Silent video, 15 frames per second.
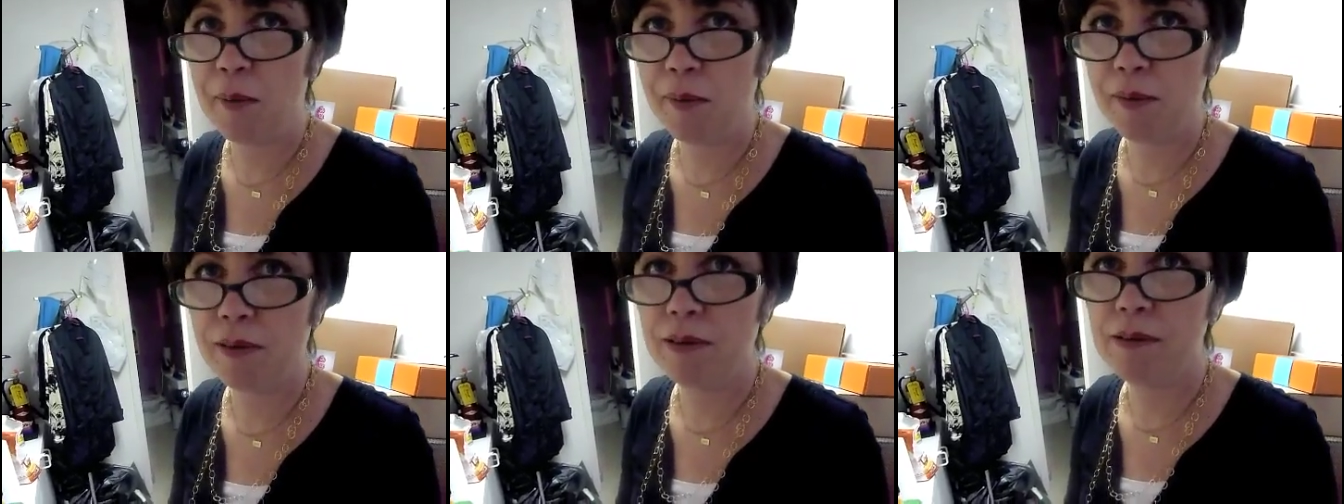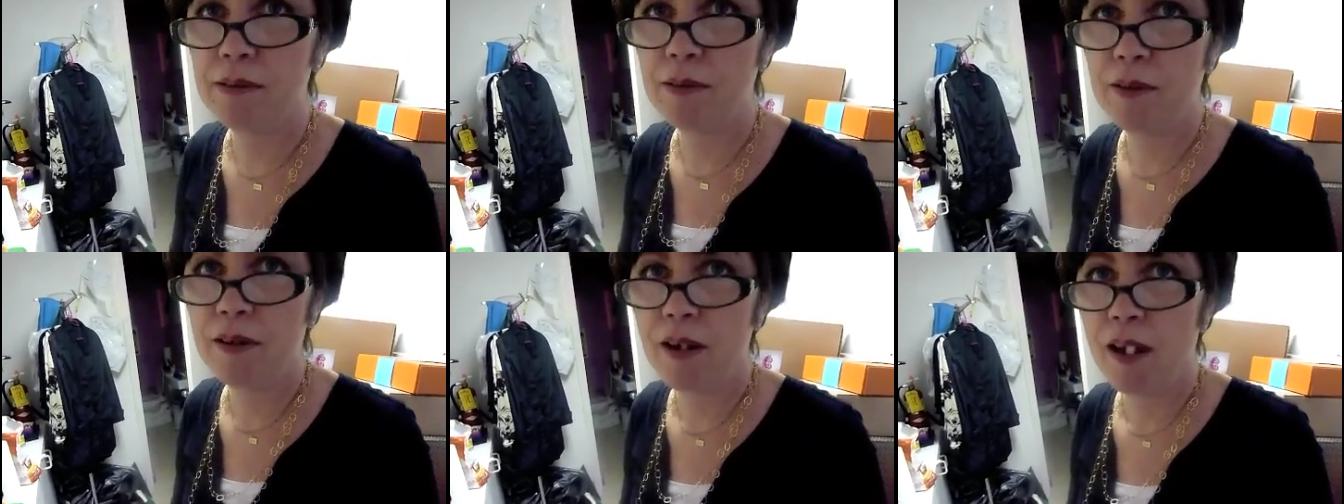Show
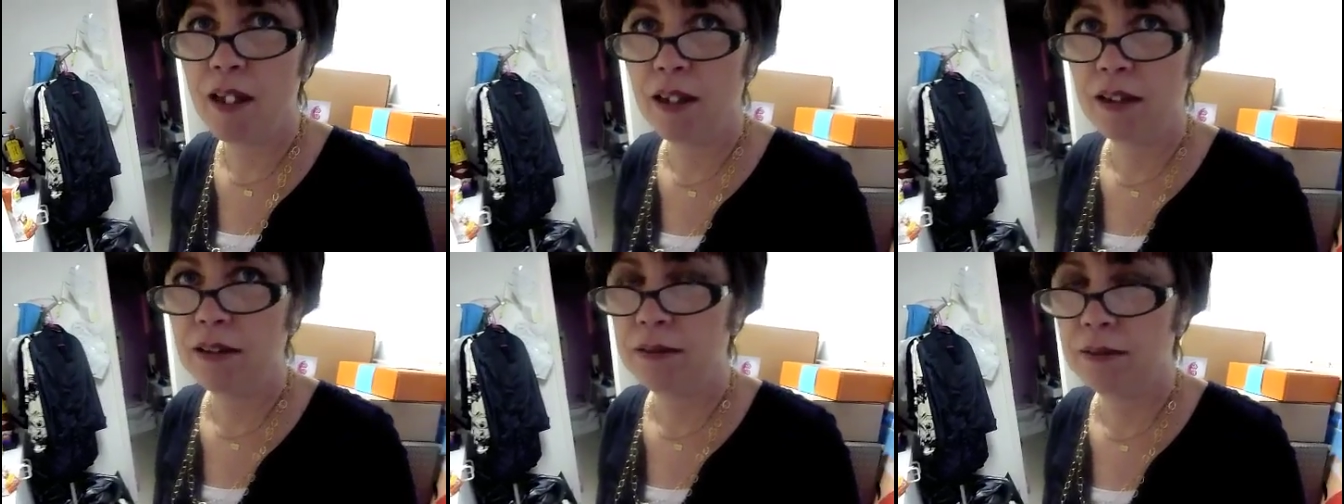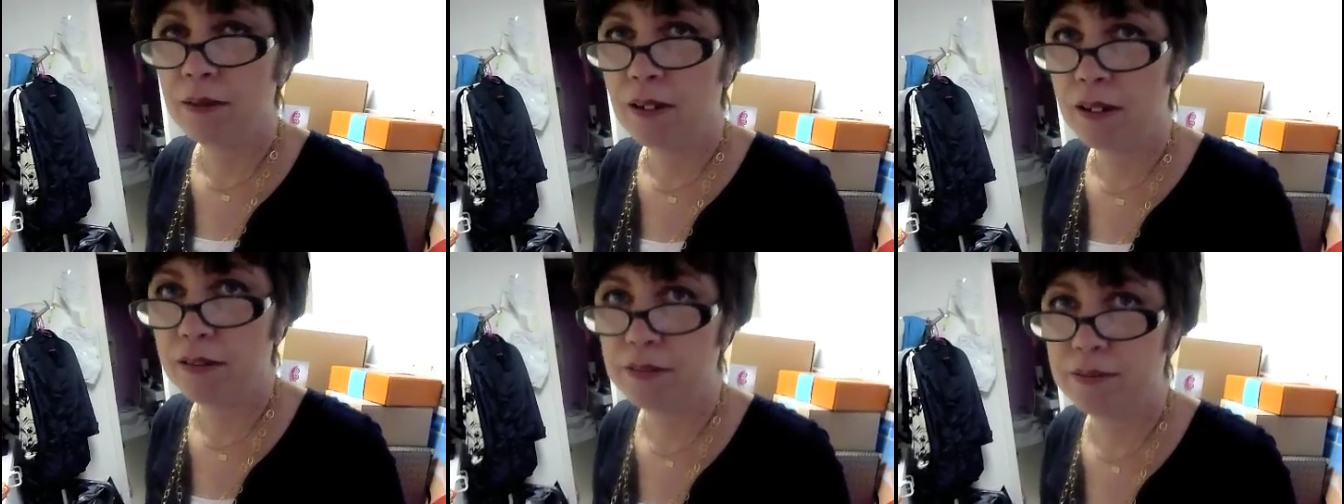it. He doesn't
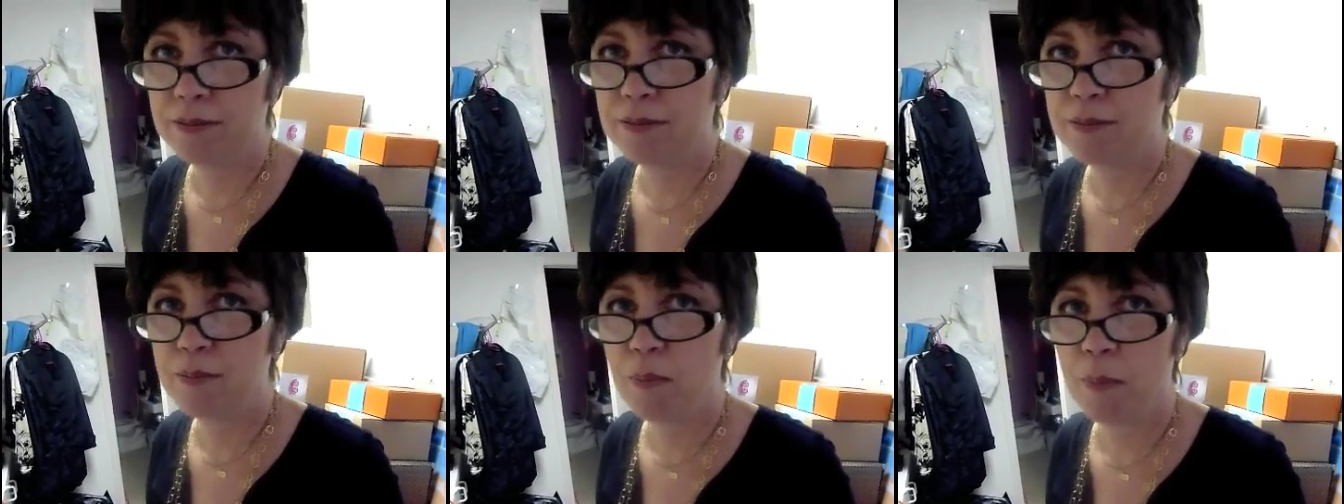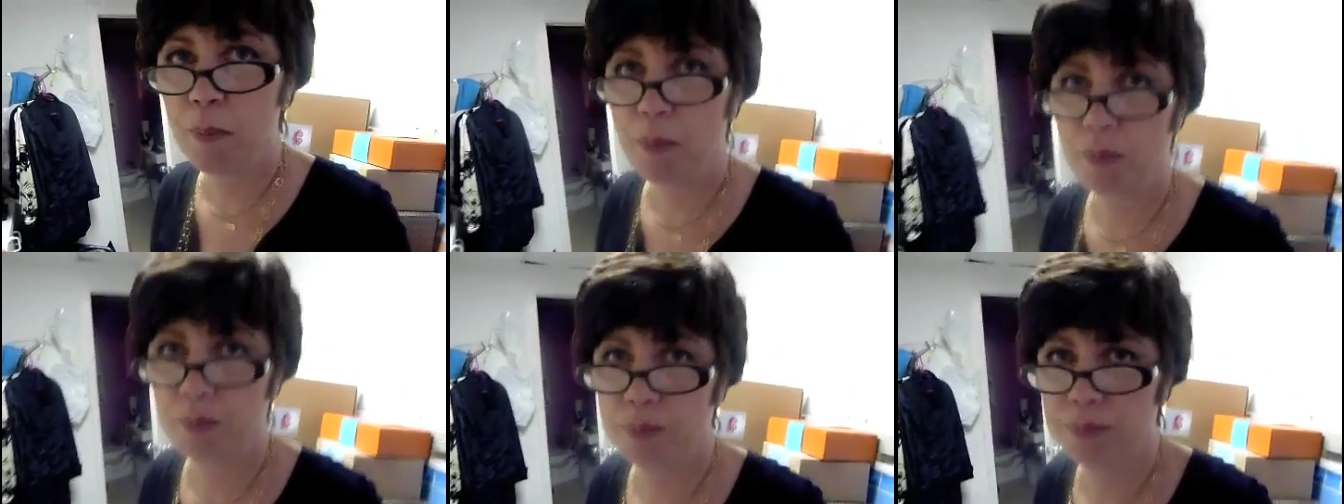know what time of the
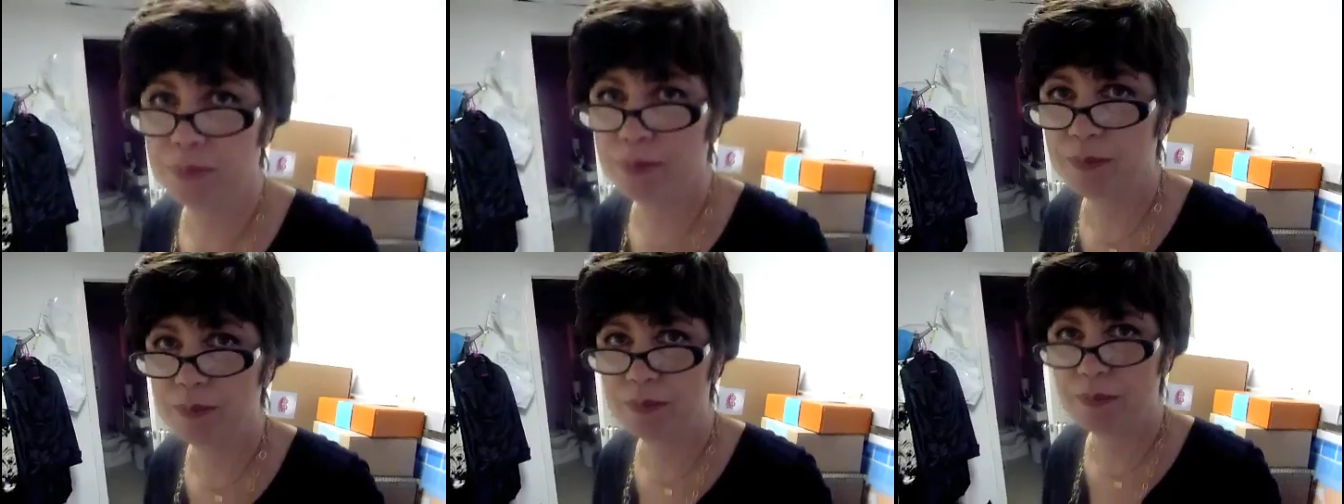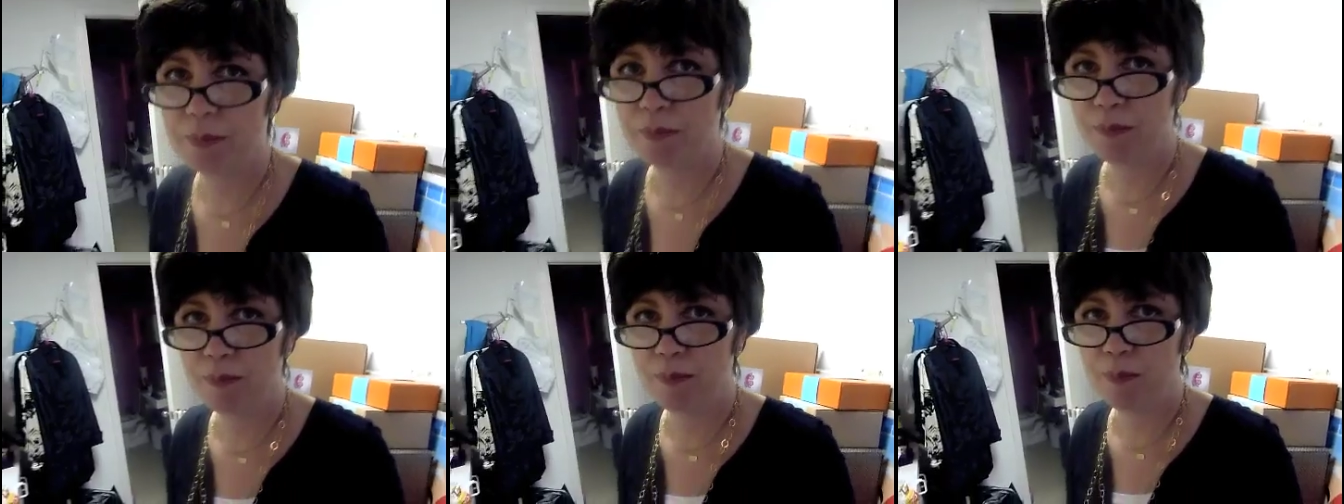day it is.
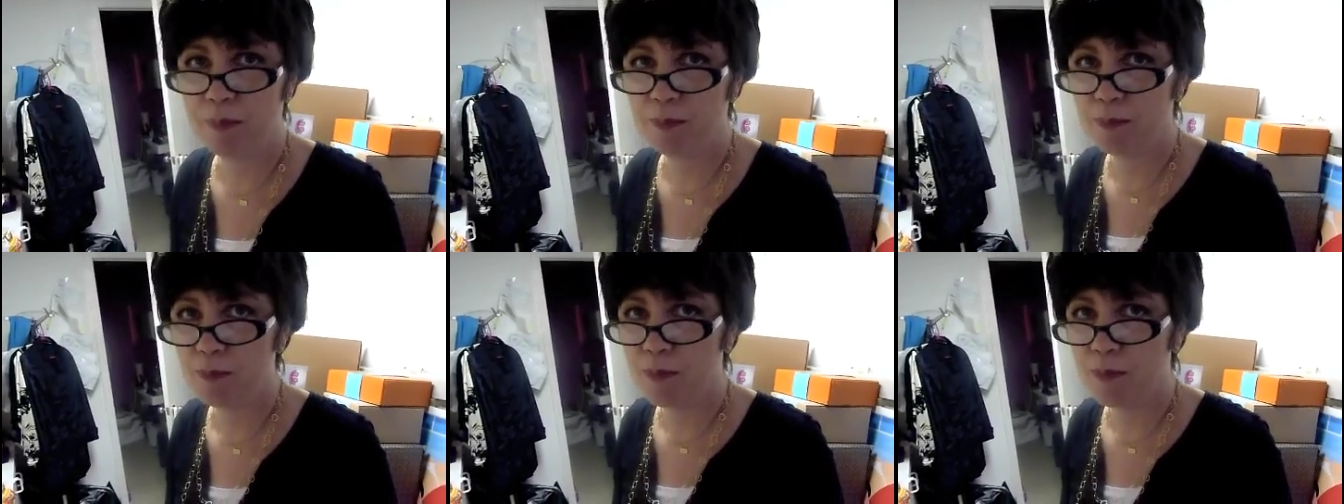Show it.